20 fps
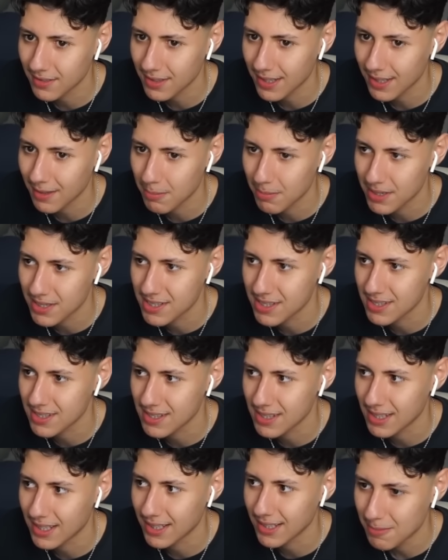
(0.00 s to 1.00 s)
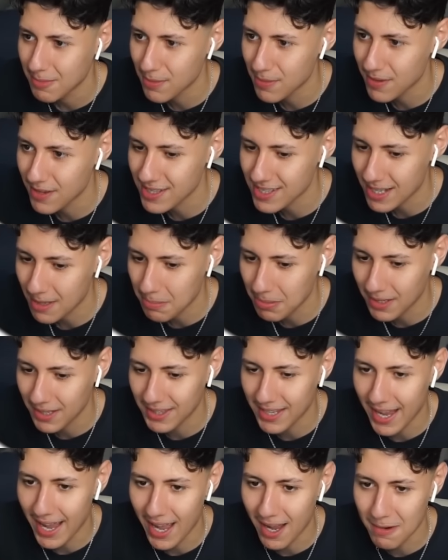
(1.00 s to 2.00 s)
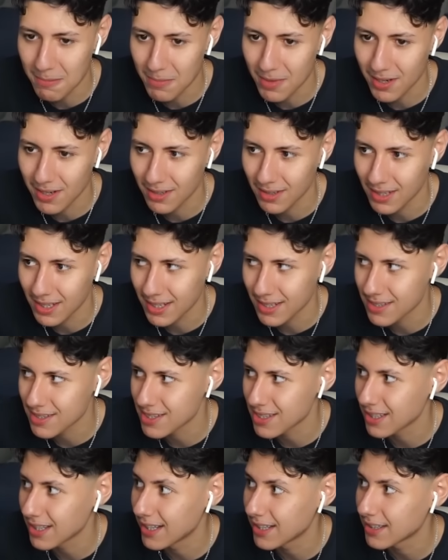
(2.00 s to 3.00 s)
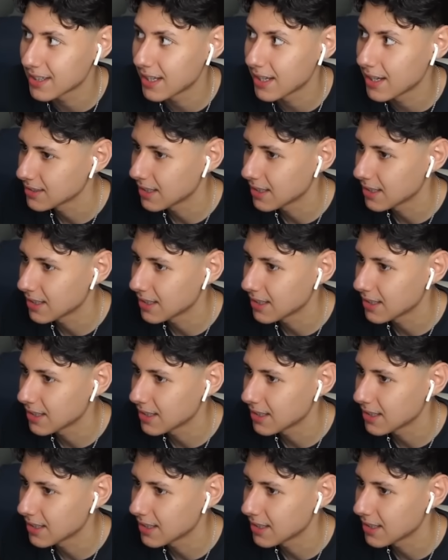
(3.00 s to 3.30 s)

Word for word: Not just like motherfuckers that play in the hamburger league and shit like that.